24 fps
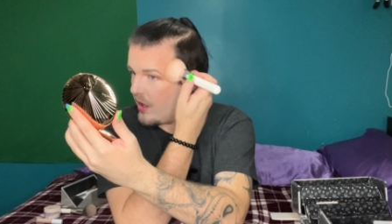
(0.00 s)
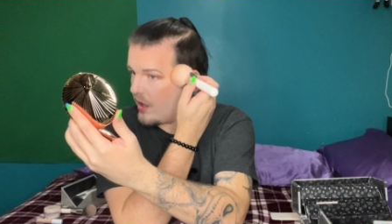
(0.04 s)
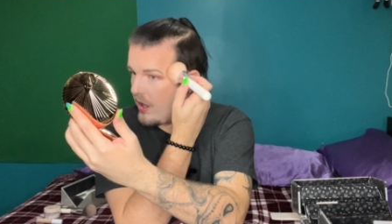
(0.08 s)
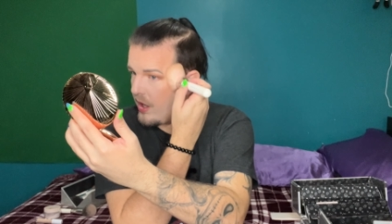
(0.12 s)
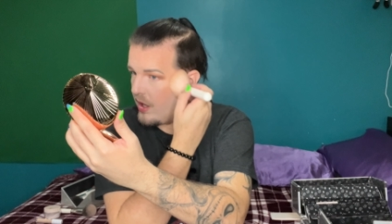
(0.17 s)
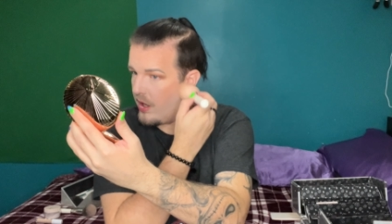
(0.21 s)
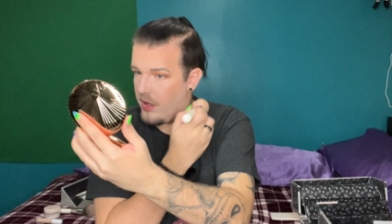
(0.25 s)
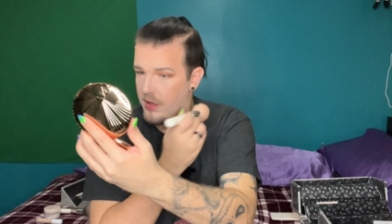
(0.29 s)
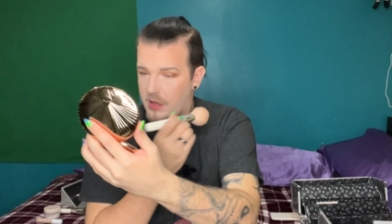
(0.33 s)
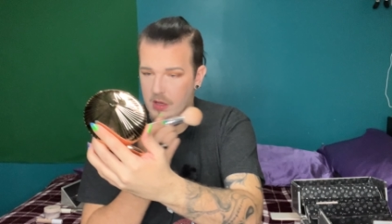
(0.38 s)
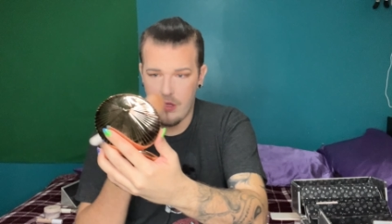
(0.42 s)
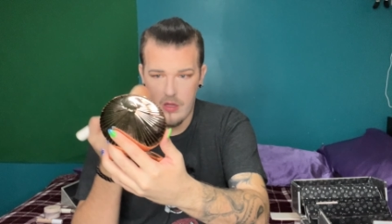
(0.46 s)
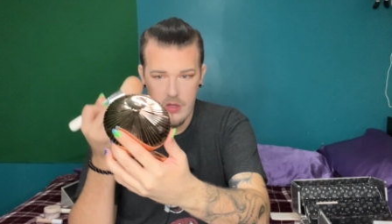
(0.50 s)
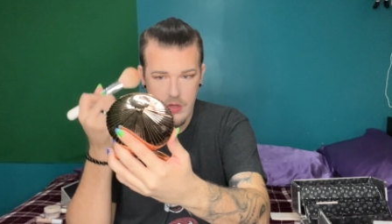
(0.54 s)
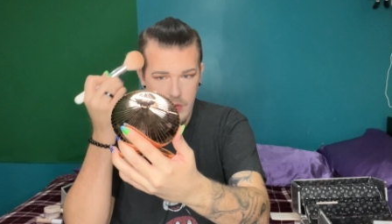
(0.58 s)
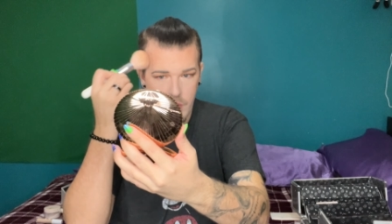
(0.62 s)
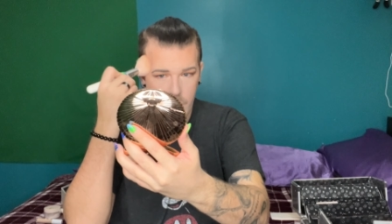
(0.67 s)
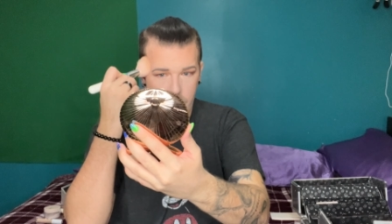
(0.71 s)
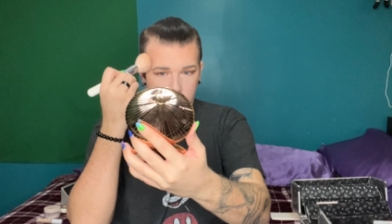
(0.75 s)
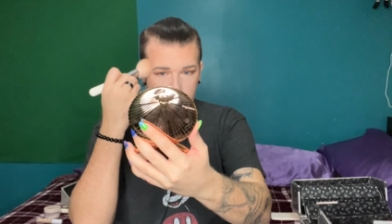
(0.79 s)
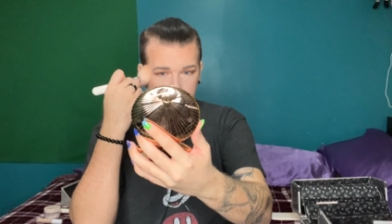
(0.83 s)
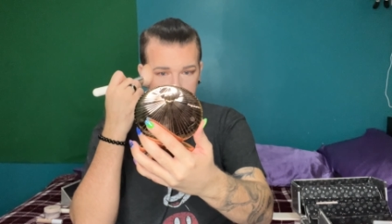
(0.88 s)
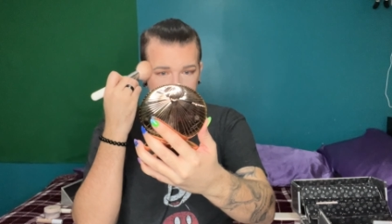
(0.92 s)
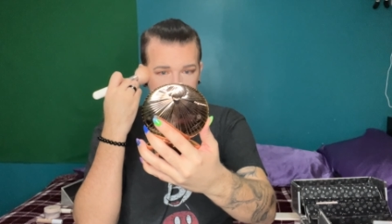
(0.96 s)
all
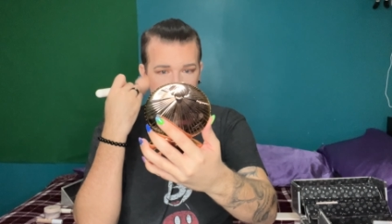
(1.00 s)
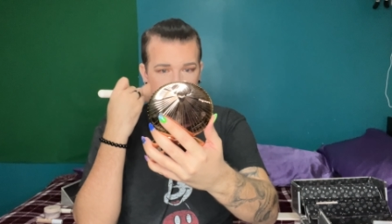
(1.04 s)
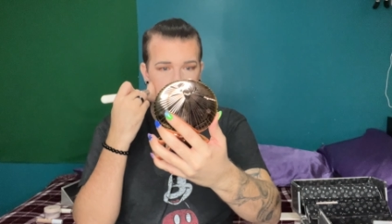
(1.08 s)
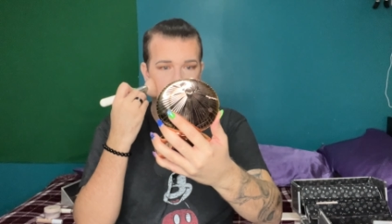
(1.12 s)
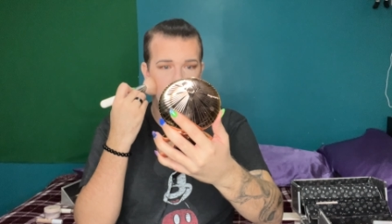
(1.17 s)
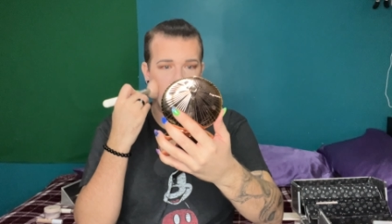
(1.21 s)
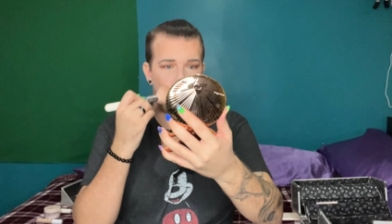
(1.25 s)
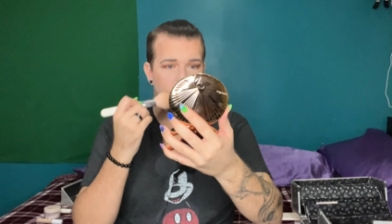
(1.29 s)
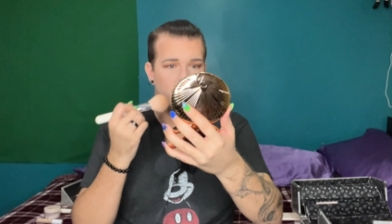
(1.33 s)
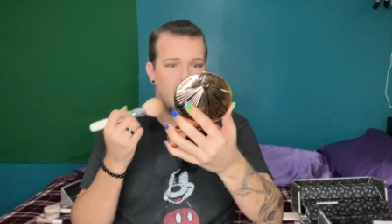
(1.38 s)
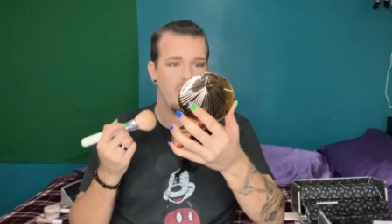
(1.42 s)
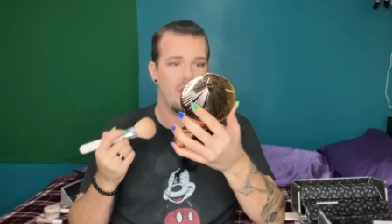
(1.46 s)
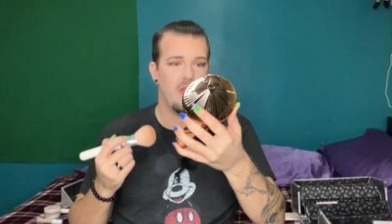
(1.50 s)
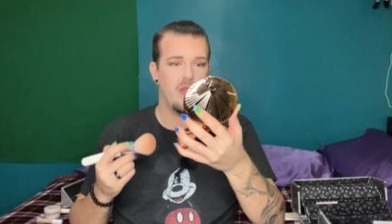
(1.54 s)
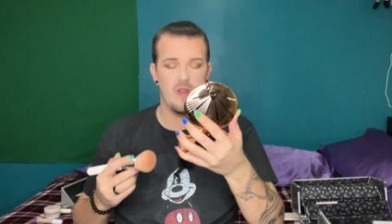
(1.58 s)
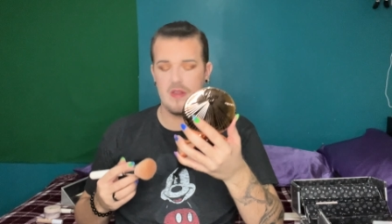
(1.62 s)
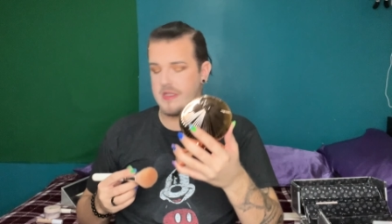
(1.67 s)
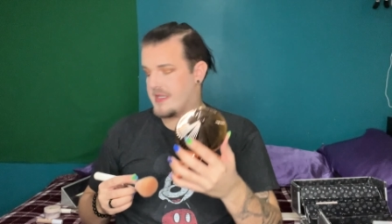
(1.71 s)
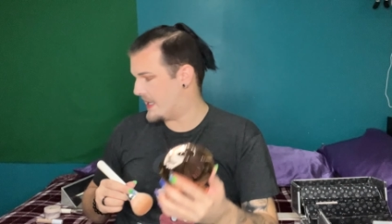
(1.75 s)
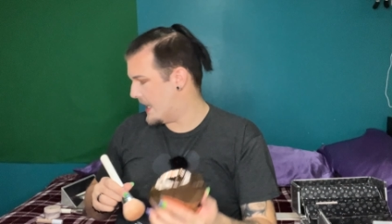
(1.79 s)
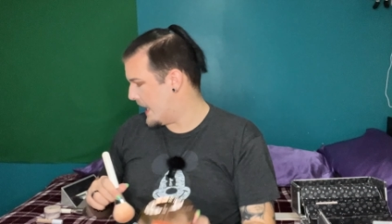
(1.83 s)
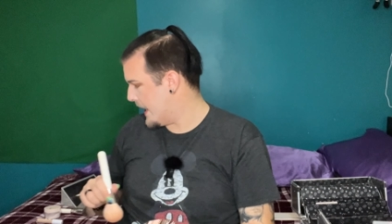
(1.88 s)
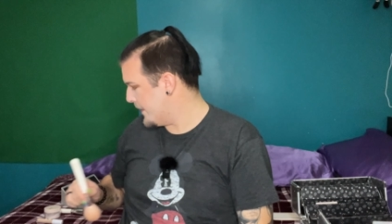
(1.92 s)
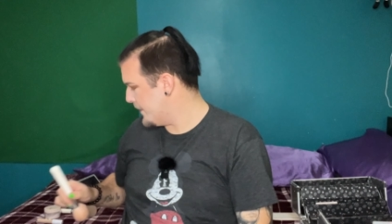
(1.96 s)
work the
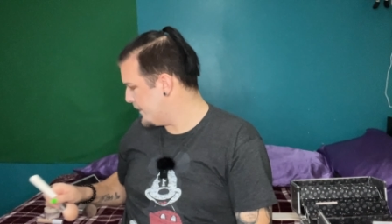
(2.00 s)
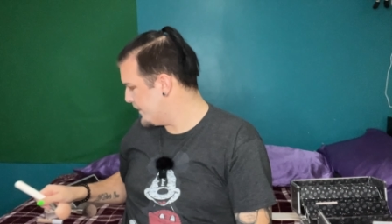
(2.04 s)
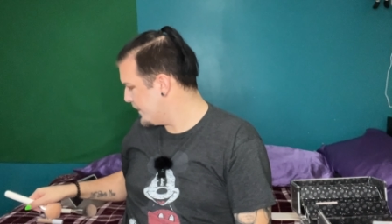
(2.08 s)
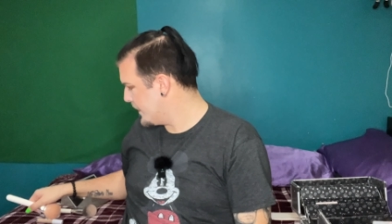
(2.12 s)
same.